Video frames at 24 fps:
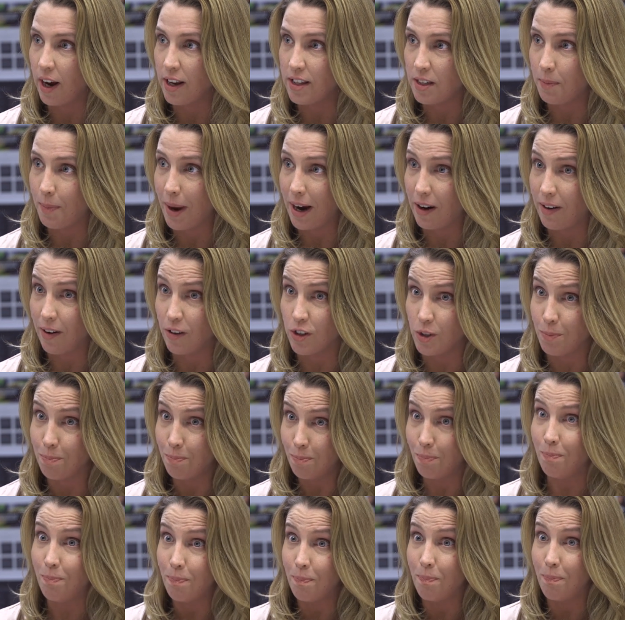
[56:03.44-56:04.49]
kinds of backgrounds
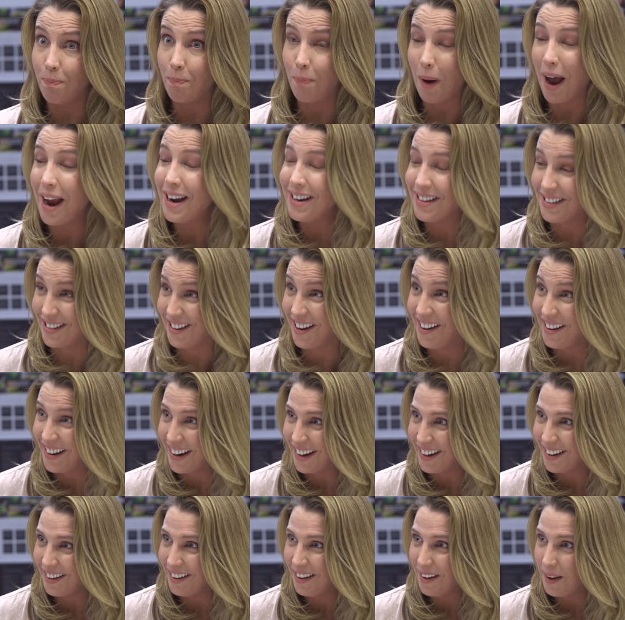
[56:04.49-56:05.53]
by
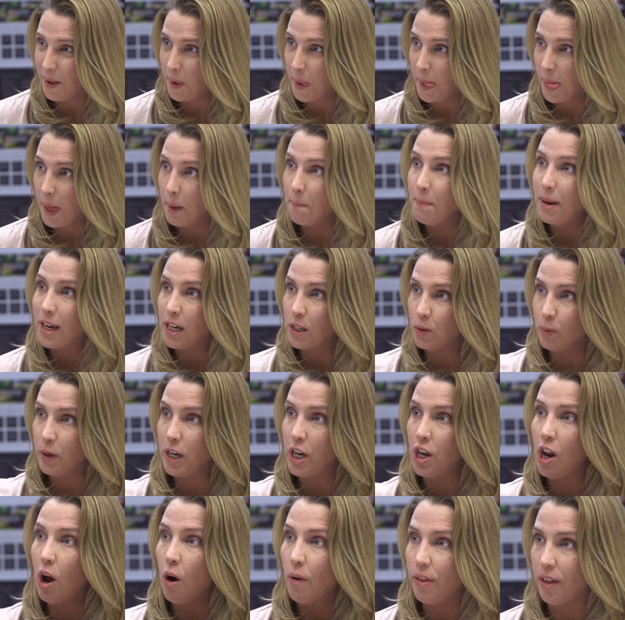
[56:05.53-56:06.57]
design, because we
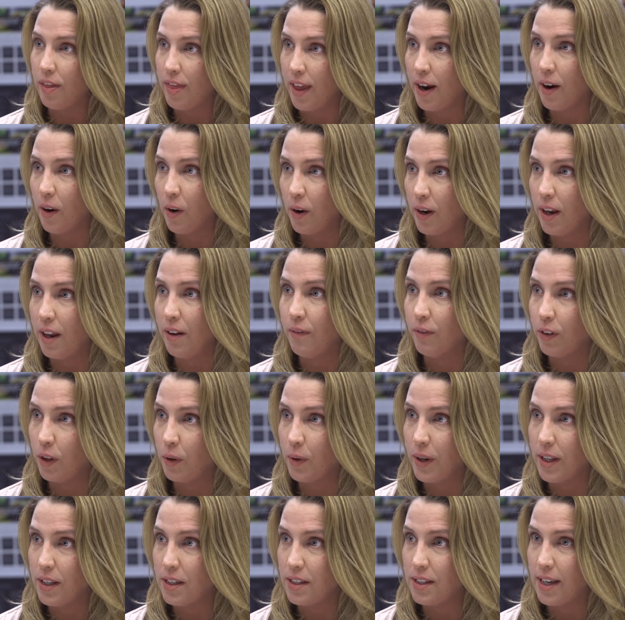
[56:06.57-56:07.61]
know that they're going to
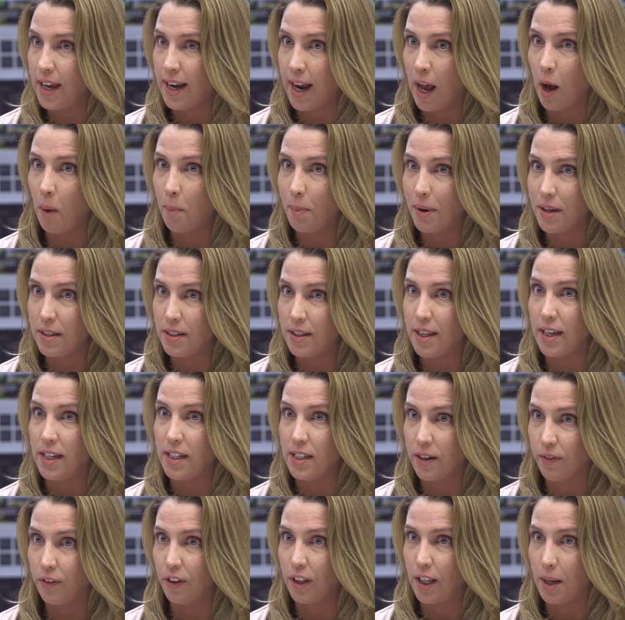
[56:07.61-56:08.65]
influence and help us think
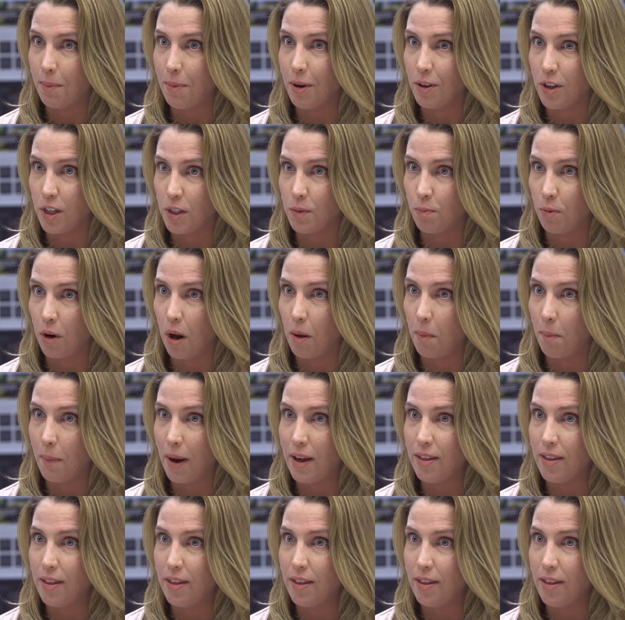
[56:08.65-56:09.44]
differently about this problem.